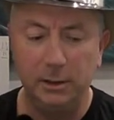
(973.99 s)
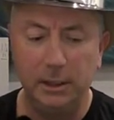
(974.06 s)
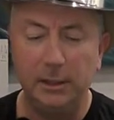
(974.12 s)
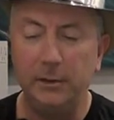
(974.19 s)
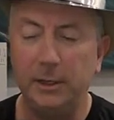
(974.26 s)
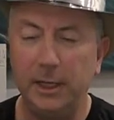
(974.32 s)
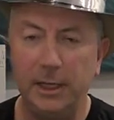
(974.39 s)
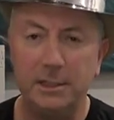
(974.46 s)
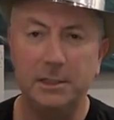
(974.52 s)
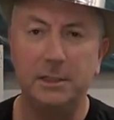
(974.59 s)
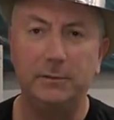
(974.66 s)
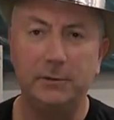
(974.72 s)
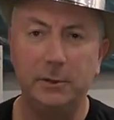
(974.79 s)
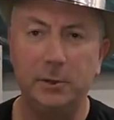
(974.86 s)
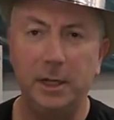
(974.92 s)
You know, it has the
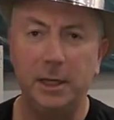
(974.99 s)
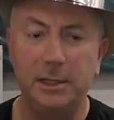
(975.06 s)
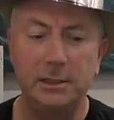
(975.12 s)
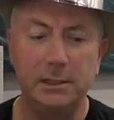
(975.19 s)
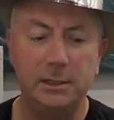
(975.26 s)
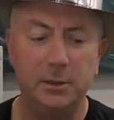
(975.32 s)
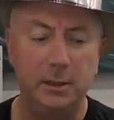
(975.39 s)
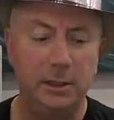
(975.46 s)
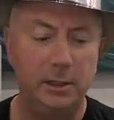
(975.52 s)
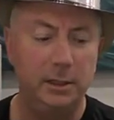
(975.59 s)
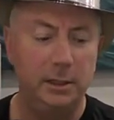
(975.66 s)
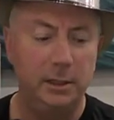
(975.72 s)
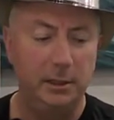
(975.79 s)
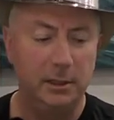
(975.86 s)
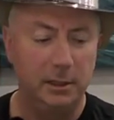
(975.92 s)
fruit hints to it,
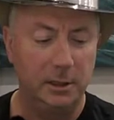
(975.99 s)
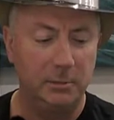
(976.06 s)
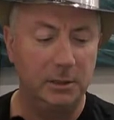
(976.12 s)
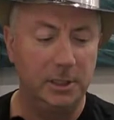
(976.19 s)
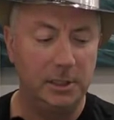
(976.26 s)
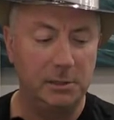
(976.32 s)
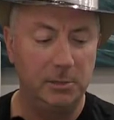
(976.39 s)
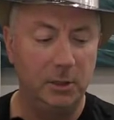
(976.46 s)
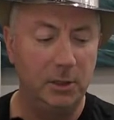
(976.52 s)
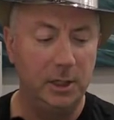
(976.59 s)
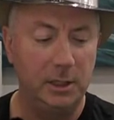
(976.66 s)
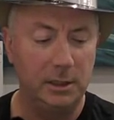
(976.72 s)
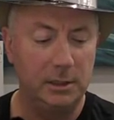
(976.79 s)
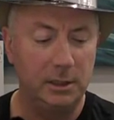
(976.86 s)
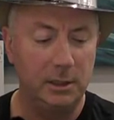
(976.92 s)
a little bit of
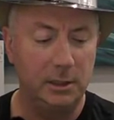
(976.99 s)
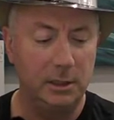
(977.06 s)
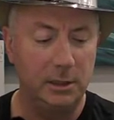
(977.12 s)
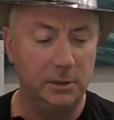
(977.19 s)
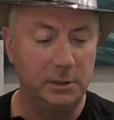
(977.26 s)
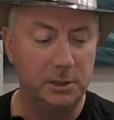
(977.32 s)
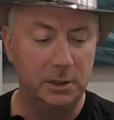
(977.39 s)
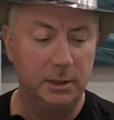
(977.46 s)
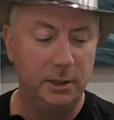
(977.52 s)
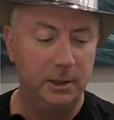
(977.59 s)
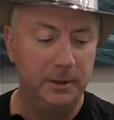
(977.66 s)
smokiness on the nose,